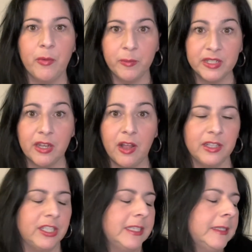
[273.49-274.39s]

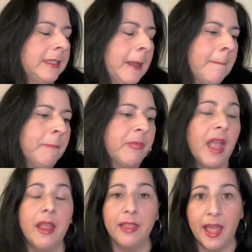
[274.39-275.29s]
rheumatologist
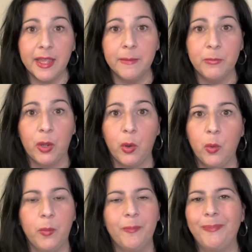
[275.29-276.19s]
and let him
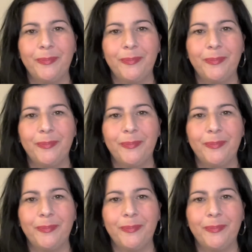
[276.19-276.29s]
know.